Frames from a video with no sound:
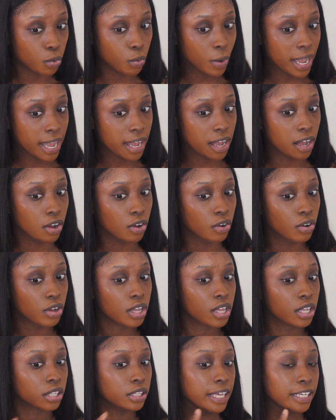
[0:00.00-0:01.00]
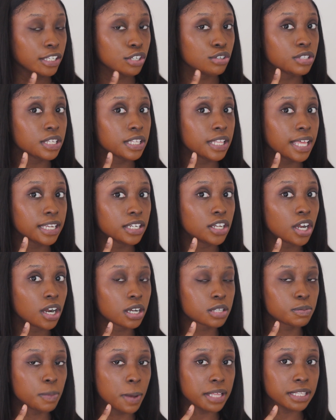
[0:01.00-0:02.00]
Wow, like you see that
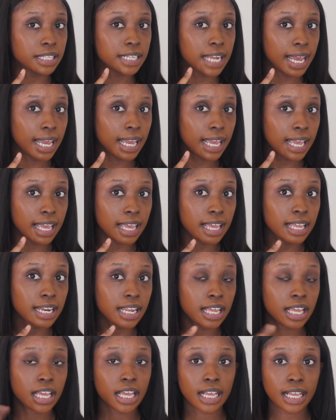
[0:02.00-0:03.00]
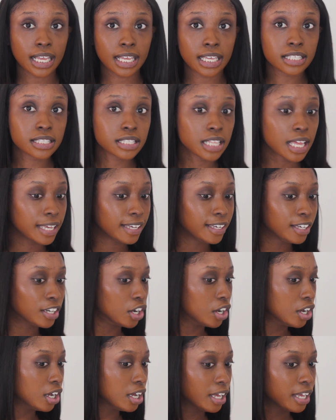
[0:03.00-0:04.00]
dark spot that I had? It's like
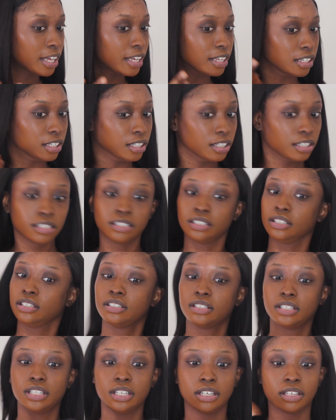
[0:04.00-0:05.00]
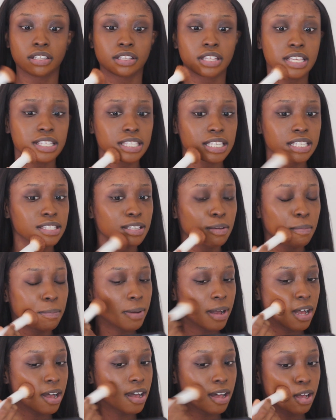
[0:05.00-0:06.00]
gone. This is some
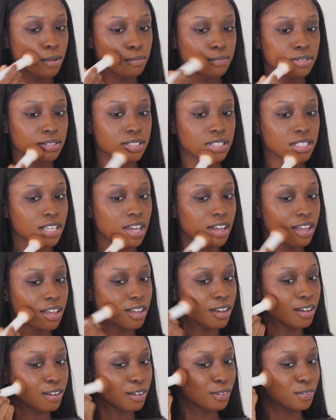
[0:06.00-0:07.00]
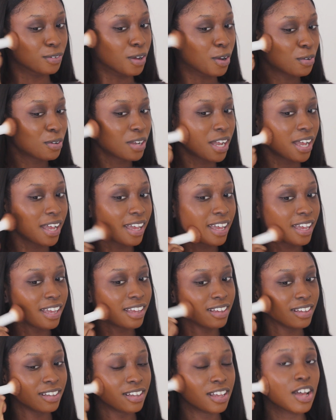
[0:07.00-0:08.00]
bomb stuff,
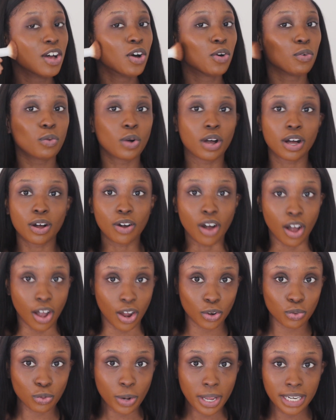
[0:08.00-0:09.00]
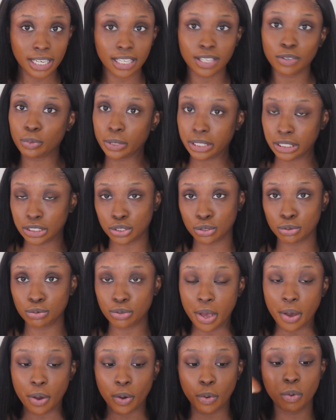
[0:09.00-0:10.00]
okay. Well, already we do
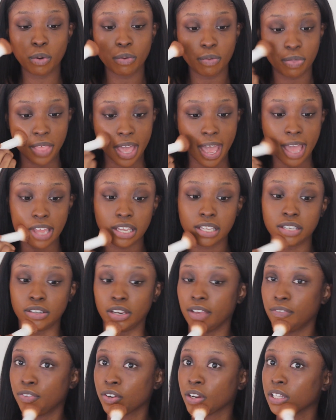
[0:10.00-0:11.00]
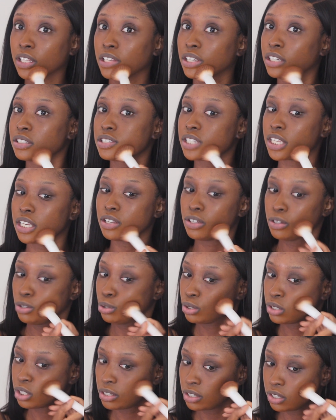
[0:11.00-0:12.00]
know that it definitely
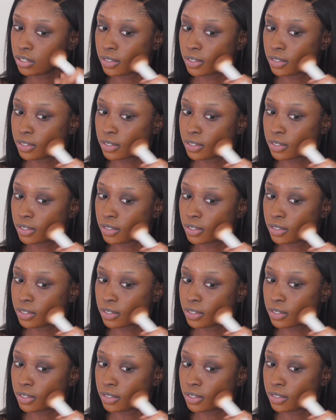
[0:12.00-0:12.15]
conceals.